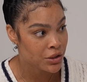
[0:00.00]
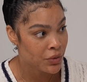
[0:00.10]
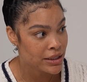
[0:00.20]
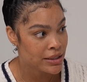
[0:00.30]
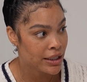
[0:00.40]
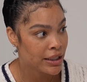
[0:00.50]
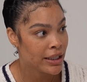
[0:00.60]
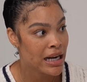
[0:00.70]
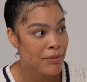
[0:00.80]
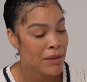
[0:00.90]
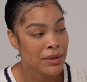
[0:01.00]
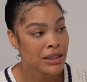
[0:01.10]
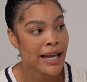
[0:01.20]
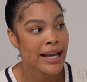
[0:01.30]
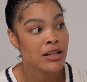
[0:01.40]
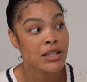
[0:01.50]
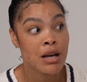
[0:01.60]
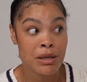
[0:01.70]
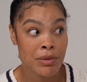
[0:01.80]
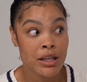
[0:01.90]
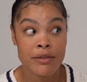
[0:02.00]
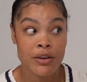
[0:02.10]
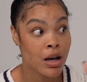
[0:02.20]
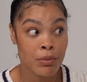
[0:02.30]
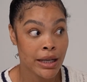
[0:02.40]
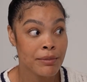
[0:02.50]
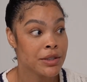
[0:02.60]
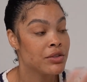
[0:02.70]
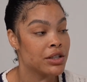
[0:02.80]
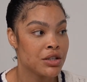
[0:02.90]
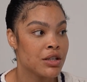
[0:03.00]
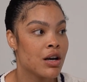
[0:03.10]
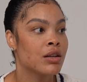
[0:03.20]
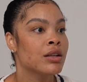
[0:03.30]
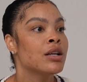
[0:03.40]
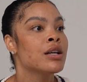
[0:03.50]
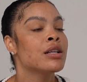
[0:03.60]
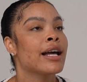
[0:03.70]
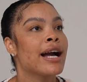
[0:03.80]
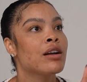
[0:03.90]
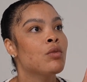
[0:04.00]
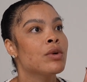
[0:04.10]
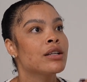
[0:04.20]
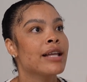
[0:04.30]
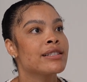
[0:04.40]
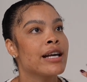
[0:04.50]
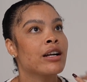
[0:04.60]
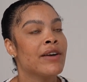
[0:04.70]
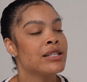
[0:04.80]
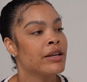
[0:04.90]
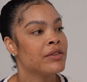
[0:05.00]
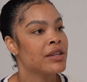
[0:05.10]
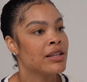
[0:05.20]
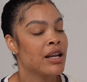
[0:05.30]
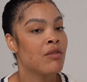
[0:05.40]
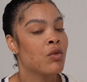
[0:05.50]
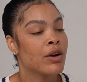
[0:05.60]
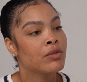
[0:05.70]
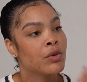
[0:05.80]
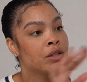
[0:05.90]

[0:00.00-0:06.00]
Twins did? Can I pop in like how Tommy be there for a couple of episodes and she gone? Like I don't want to like sacrifice everything that I've worked for